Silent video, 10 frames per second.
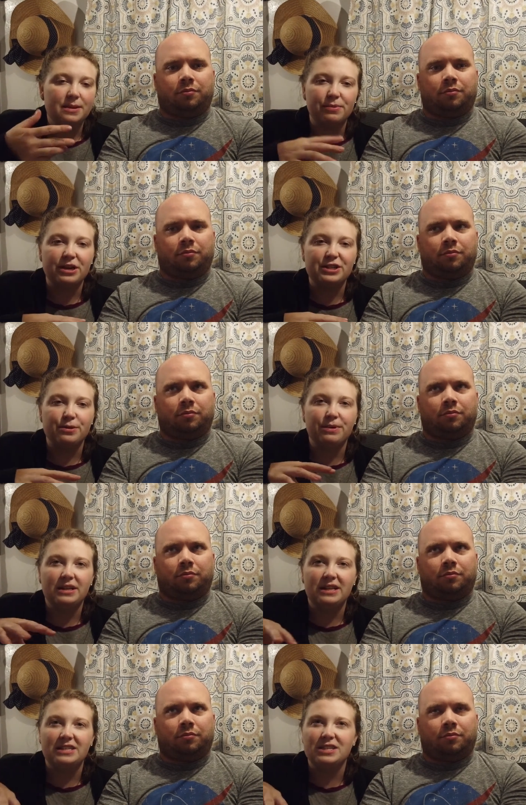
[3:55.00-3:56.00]
Speaker 1: separation, but
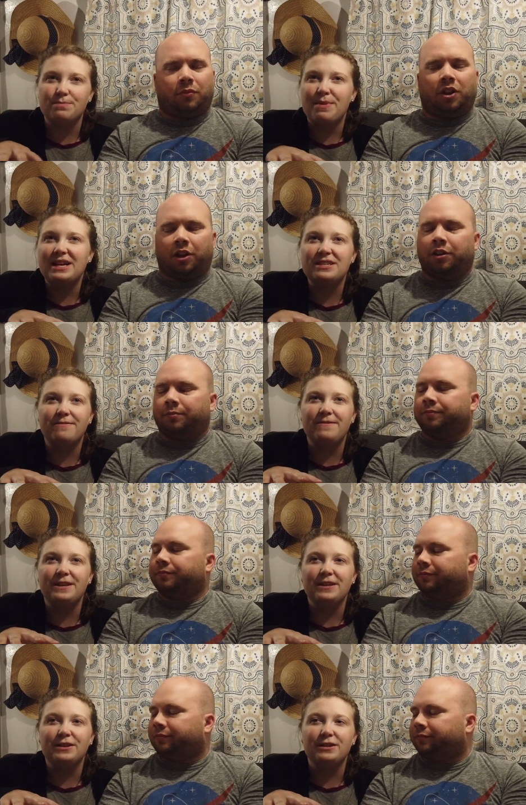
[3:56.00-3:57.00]
it like just makes it
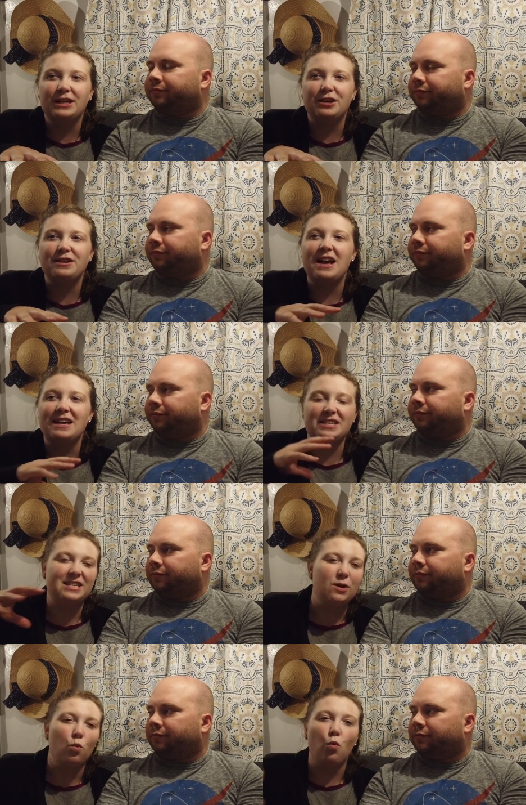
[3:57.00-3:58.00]
feel like you're not
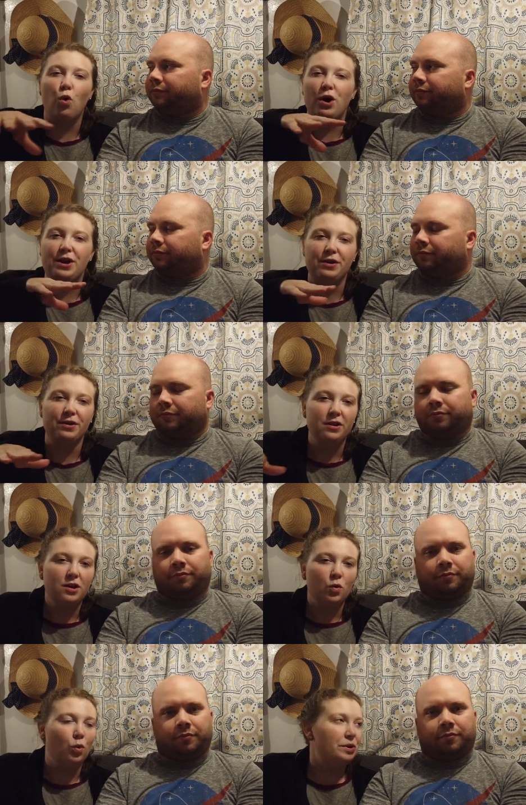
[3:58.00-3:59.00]
just in one,
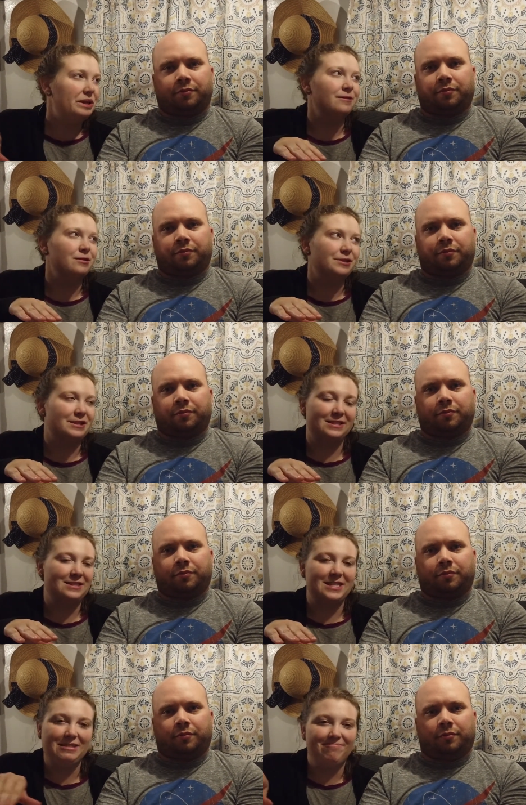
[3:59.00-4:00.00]
one level of
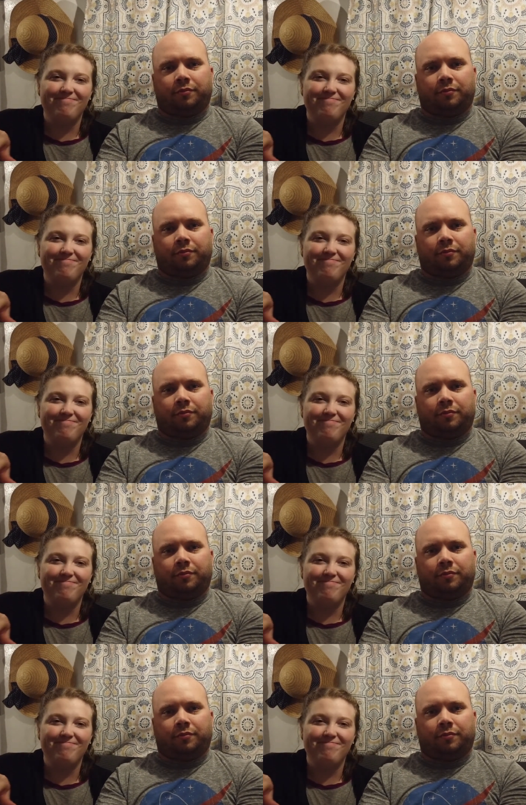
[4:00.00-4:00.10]
just,